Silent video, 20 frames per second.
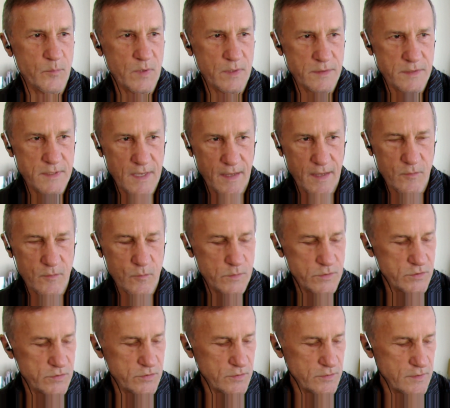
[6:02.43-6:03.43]
But yes, we
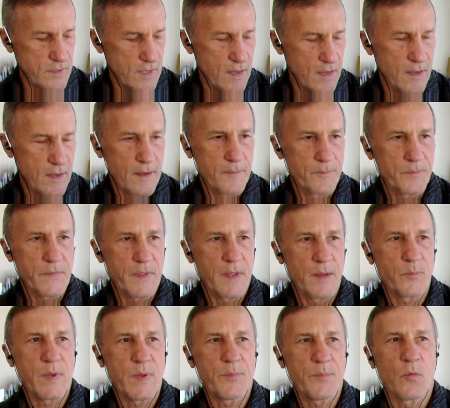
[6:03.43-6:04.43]
should,
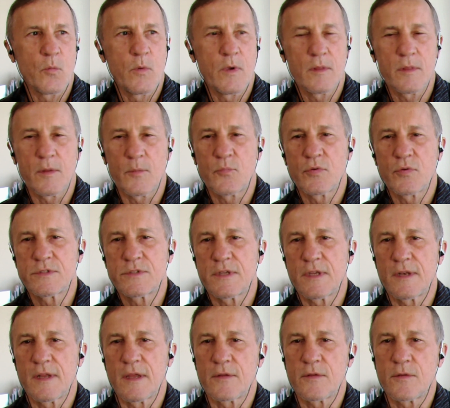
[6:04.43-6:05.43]
and people will
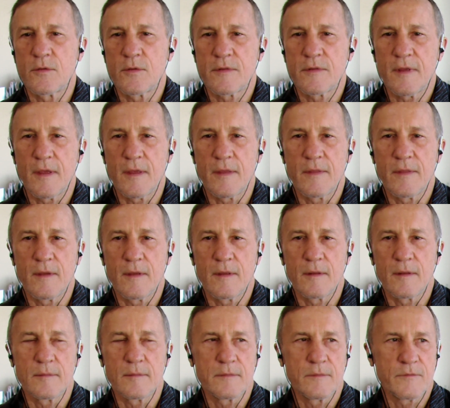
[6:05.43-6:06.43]
appreciate, as you
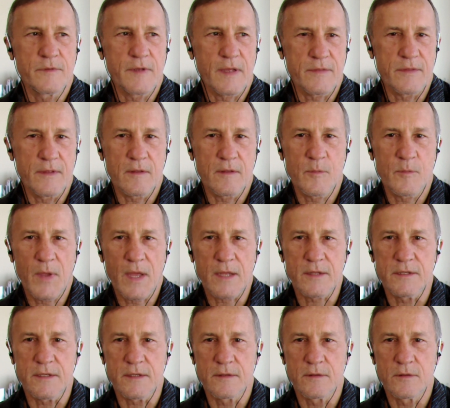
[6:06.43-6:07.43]
say, in fact, they
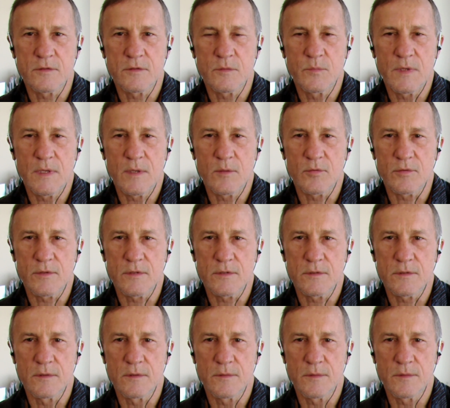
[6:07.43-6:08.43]
expect it. You should be able to
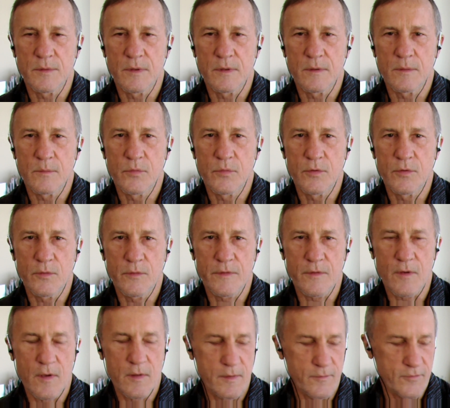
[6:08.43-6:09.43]
produce
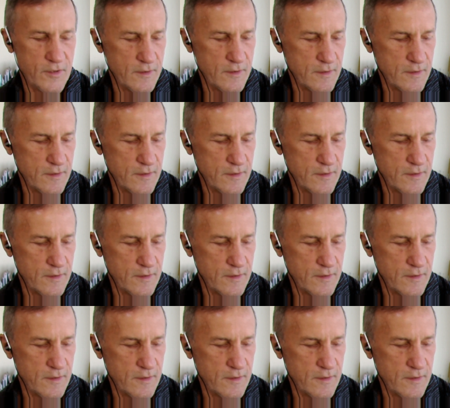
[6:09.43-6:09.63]
all of it.